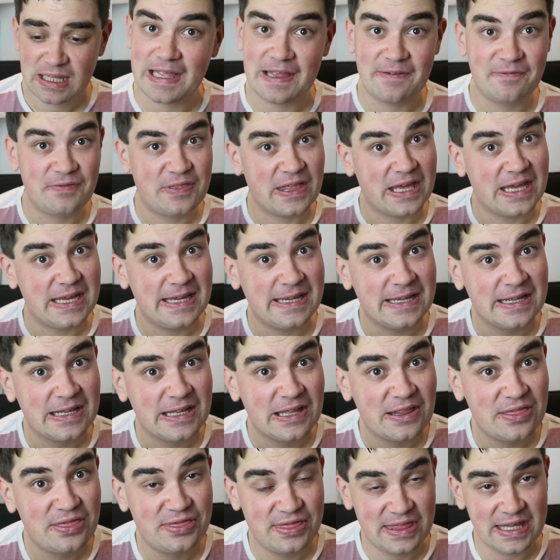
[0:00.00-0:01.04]
If they
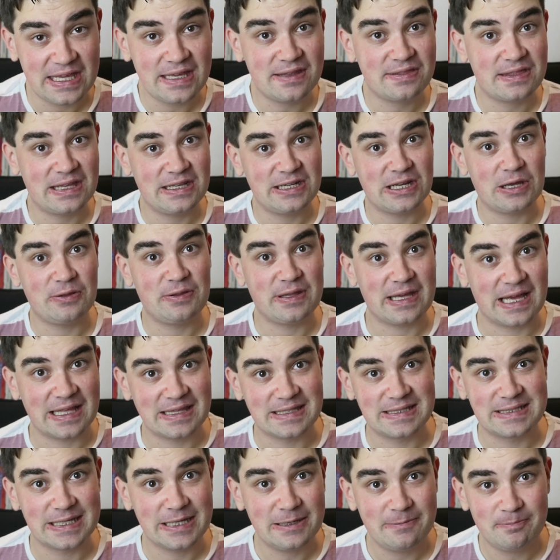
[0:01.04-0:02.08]
think they know the
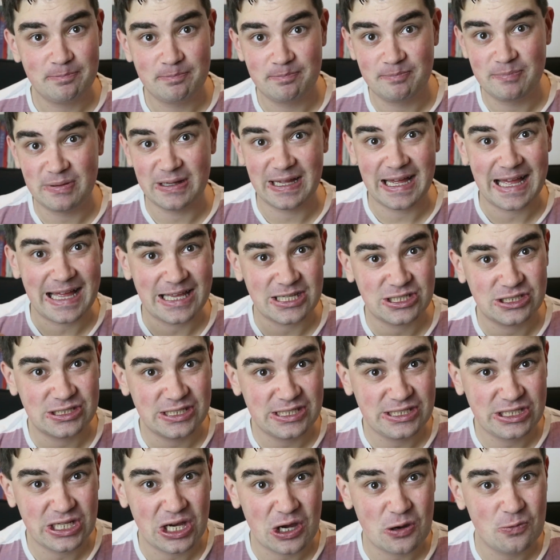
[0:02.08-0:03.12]
answer, but
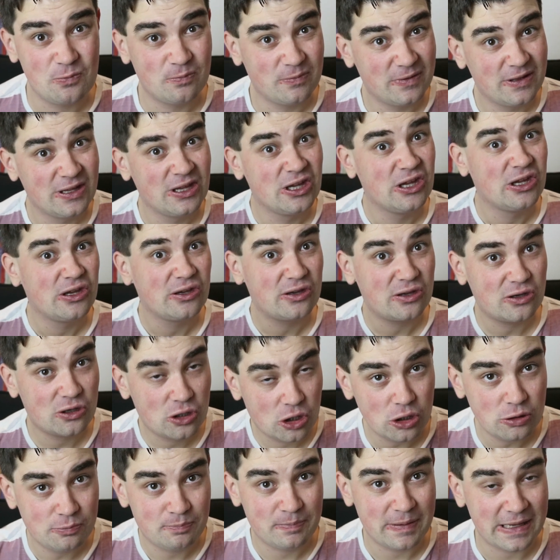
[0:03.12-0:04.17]
actually don't,
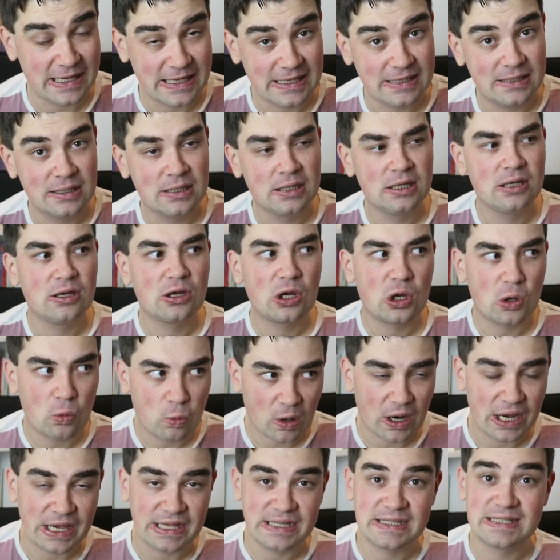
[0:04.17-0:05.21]
could be
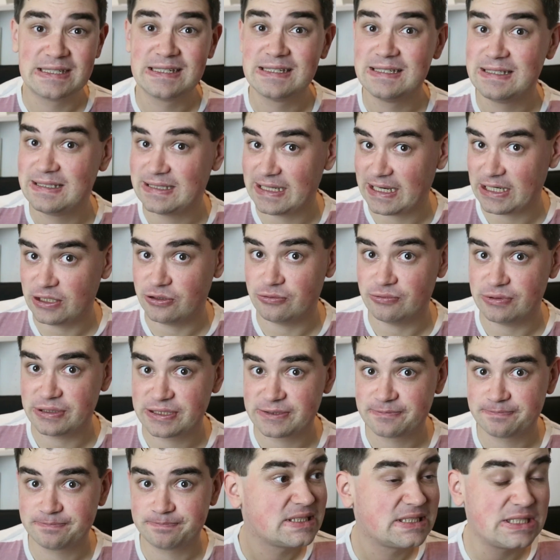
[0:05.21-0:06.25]
quite dangerous.